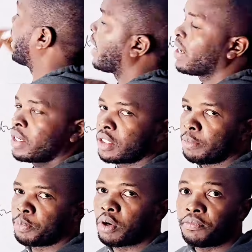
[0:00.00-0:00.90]
that the
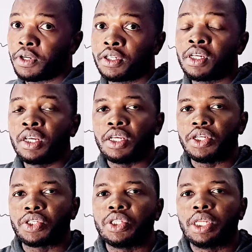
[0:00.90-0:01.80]
profit
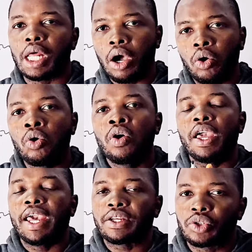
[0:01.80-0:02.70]
is now
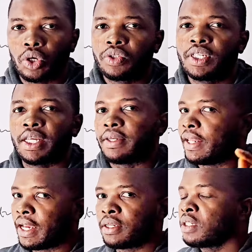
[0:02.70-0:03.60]
exhausted,
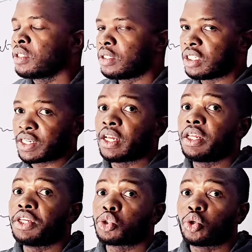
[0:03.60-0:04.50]
then the
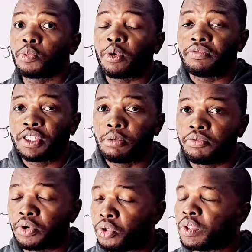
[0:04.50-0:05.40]
scaling is not profitable
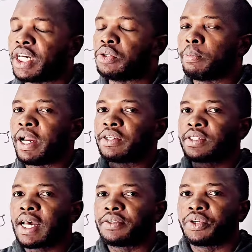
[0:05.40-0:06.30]
for you, then you might
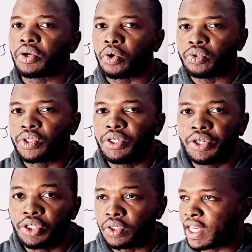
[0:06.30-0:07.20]
start reconsidering your